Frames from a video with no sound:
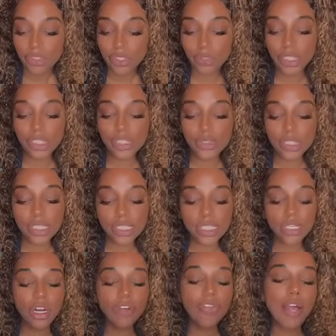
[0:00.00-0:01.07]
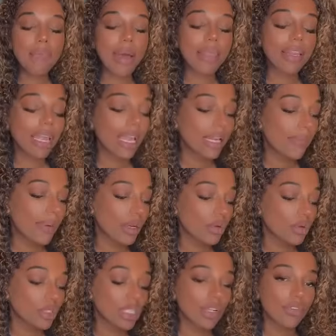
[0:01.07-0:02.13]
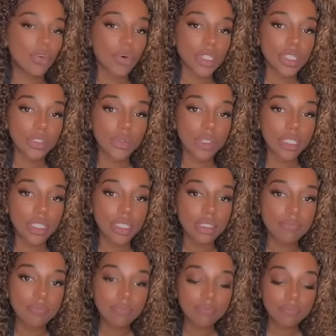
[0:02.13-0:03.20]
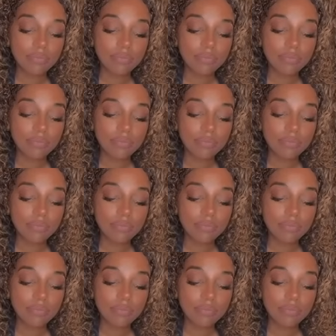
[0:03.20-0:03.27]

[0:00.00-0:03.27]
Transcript: Two of Swords is clarified by the Knight of Pentacles and the Four of Swords.